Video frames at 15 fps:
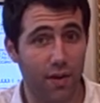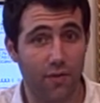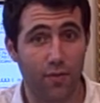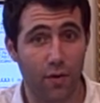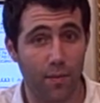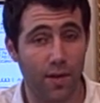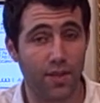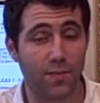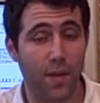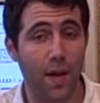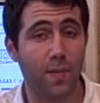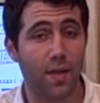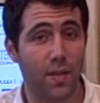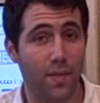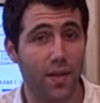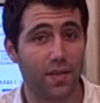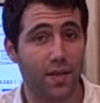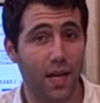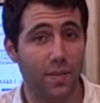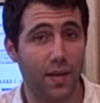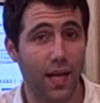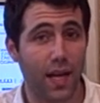to 4 months might be the best
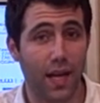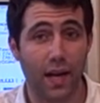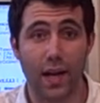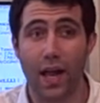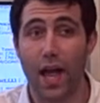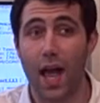time to get in.